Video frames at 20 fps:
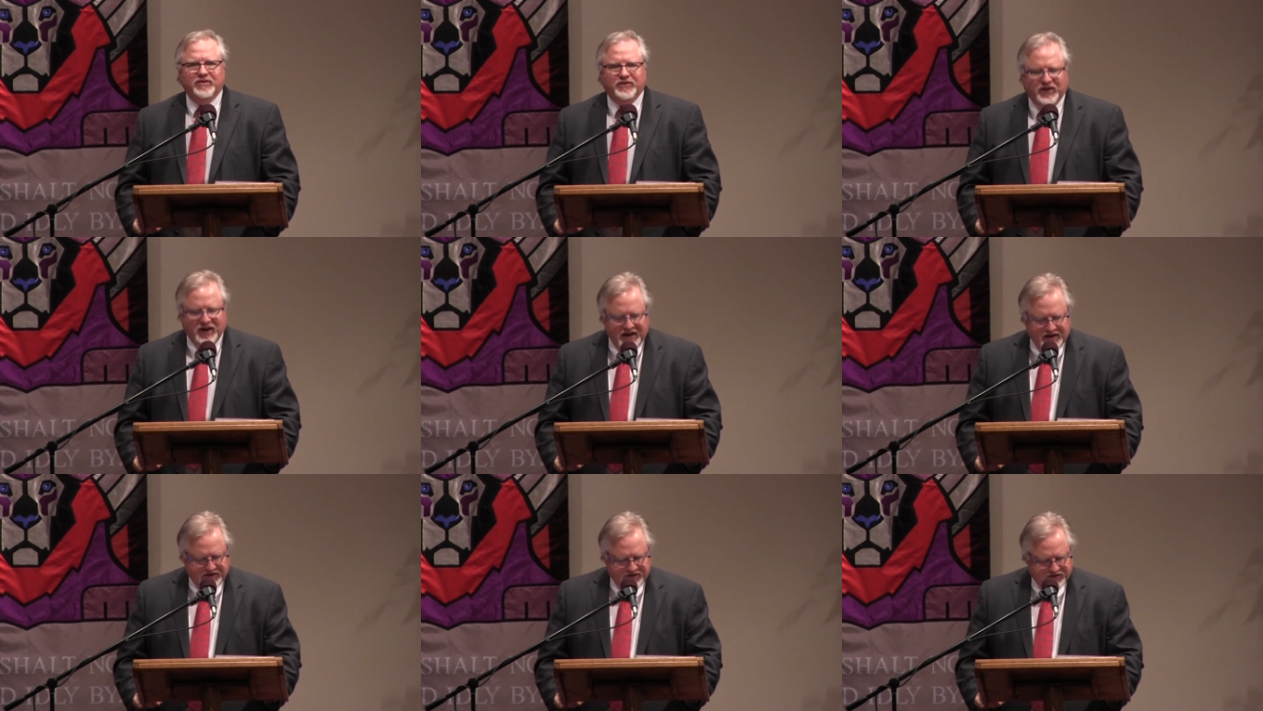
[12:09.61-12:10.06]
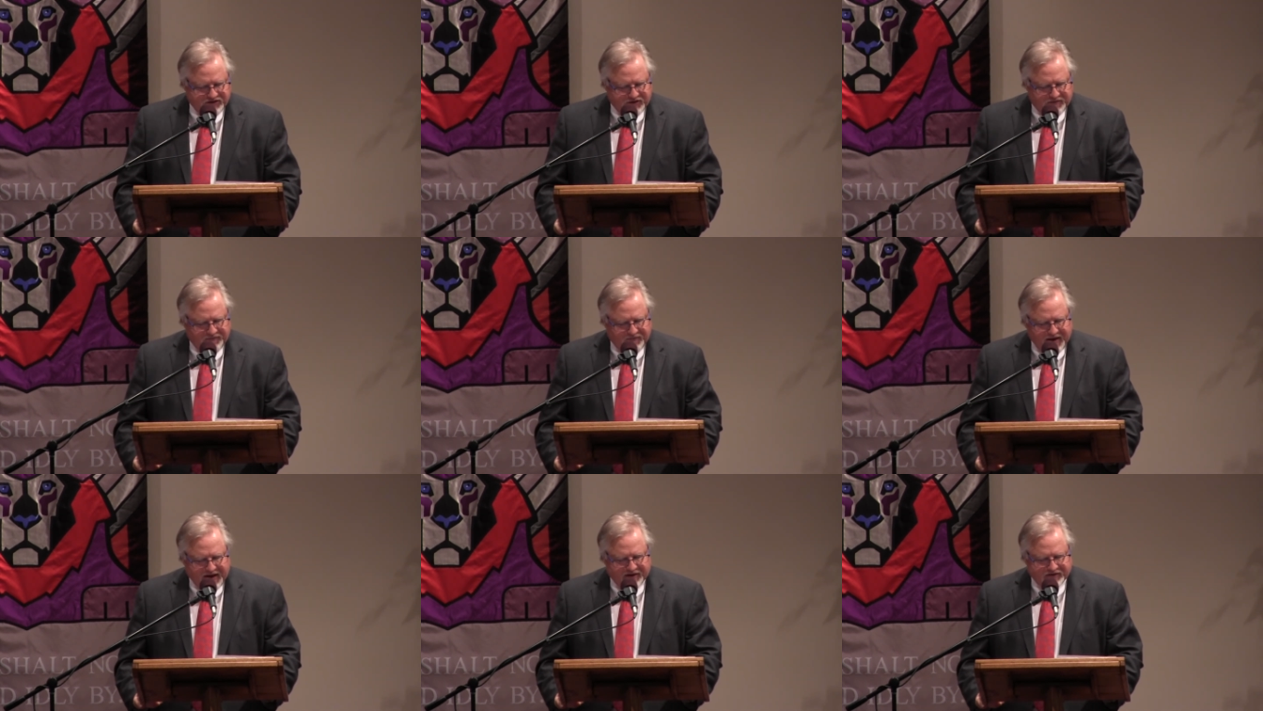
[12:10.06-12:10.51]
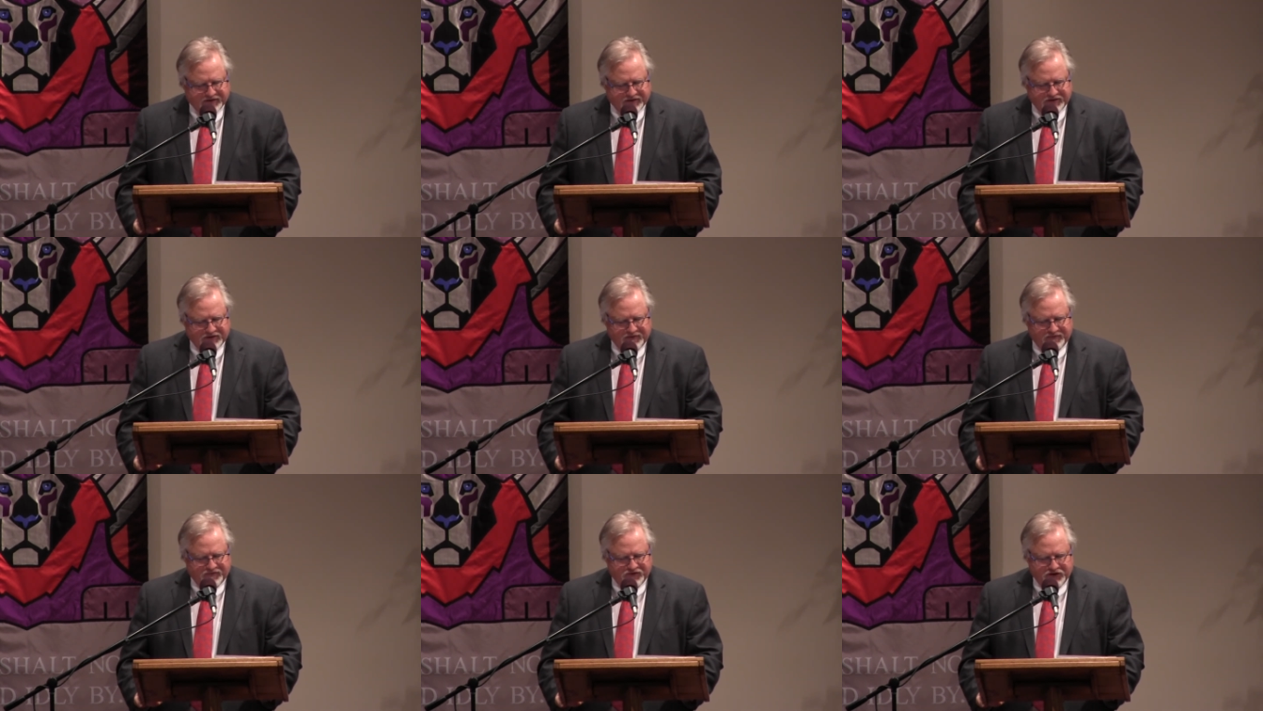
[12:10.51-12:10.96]
tens of
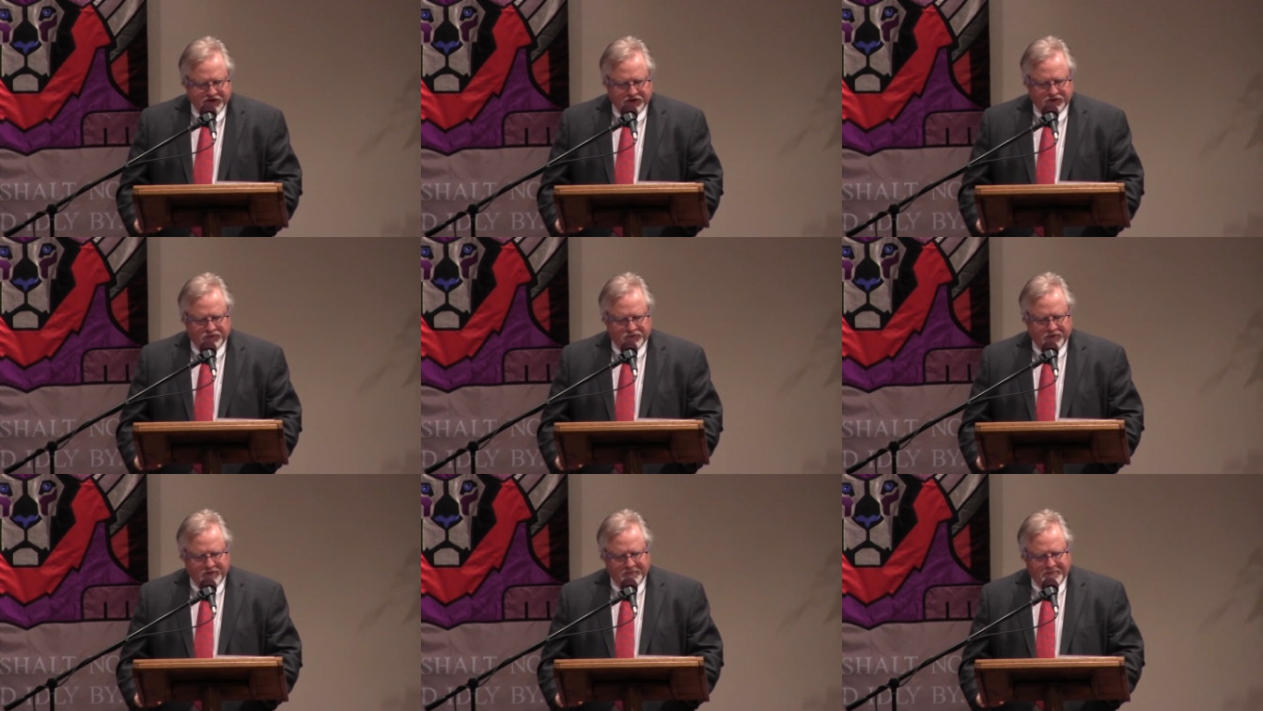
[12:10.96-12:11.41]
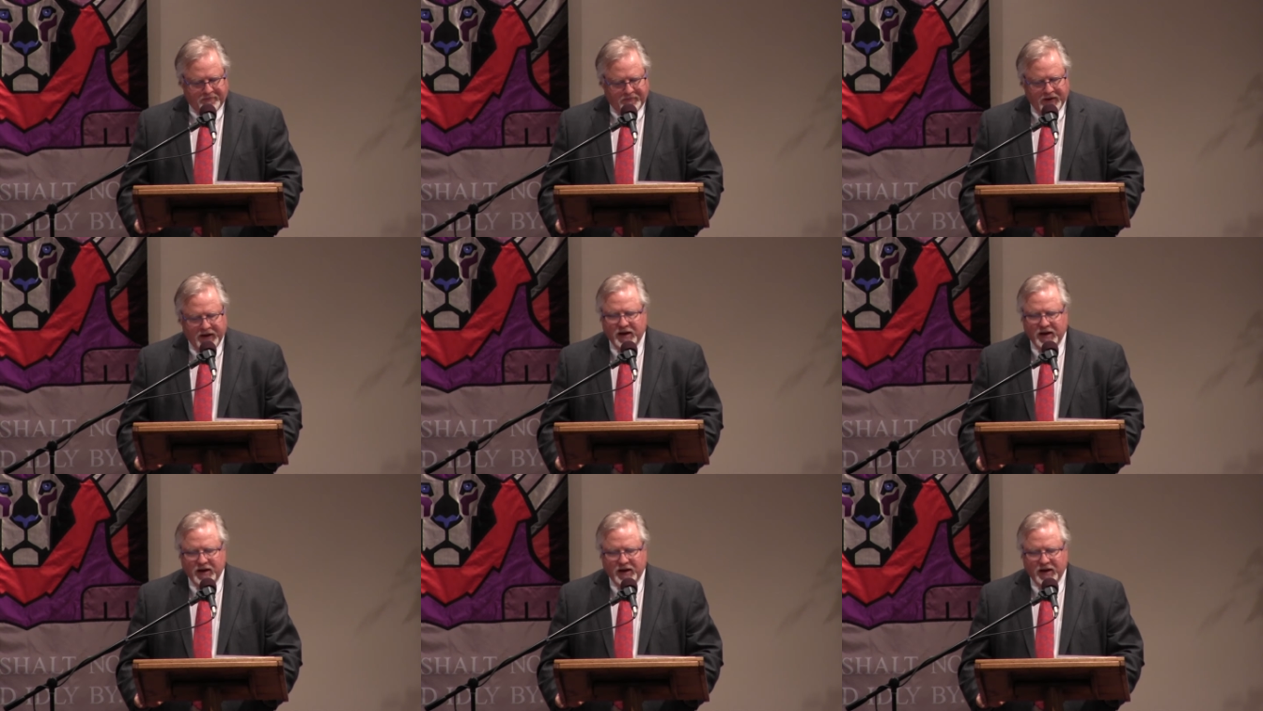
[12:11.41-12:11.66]
thousands of children